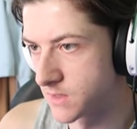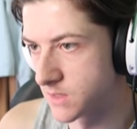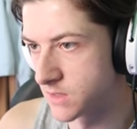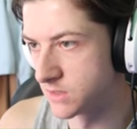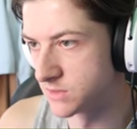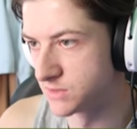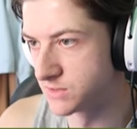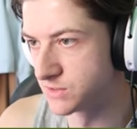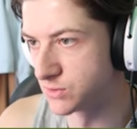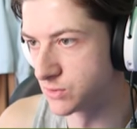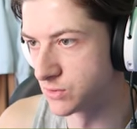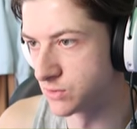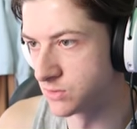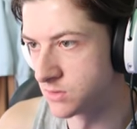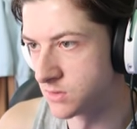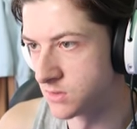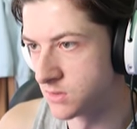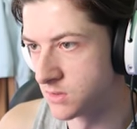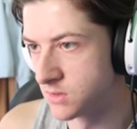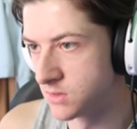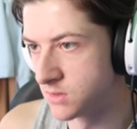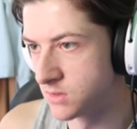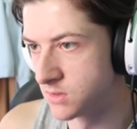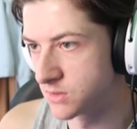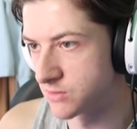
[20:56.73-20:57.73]
Özil.
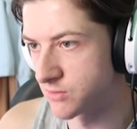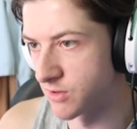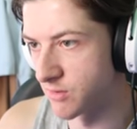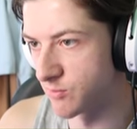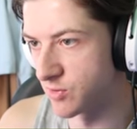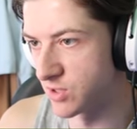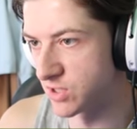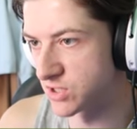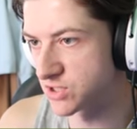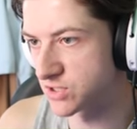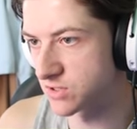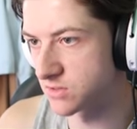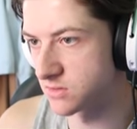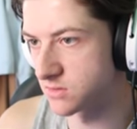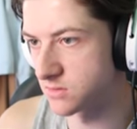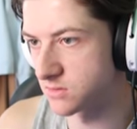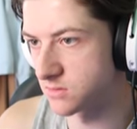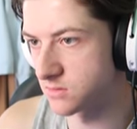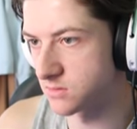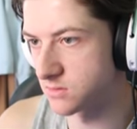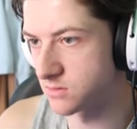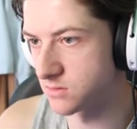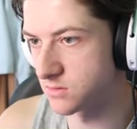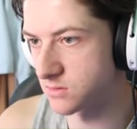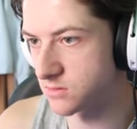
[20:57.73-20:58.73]
Kramaric.
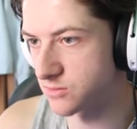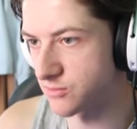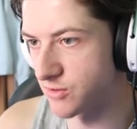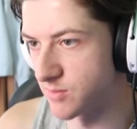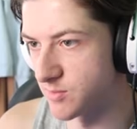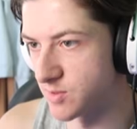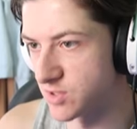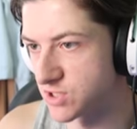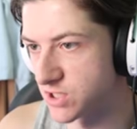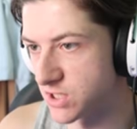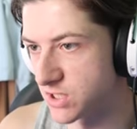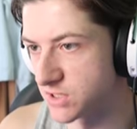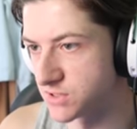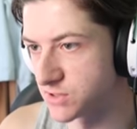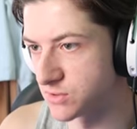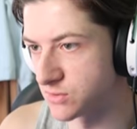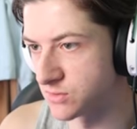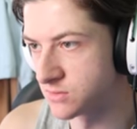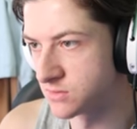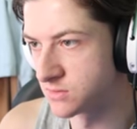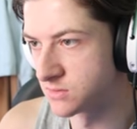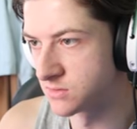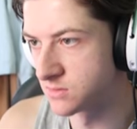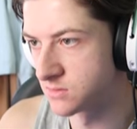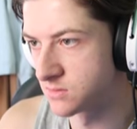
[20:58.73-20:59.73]
Oh, Kramaric,
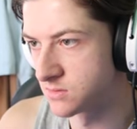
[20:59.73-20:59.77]
Özil.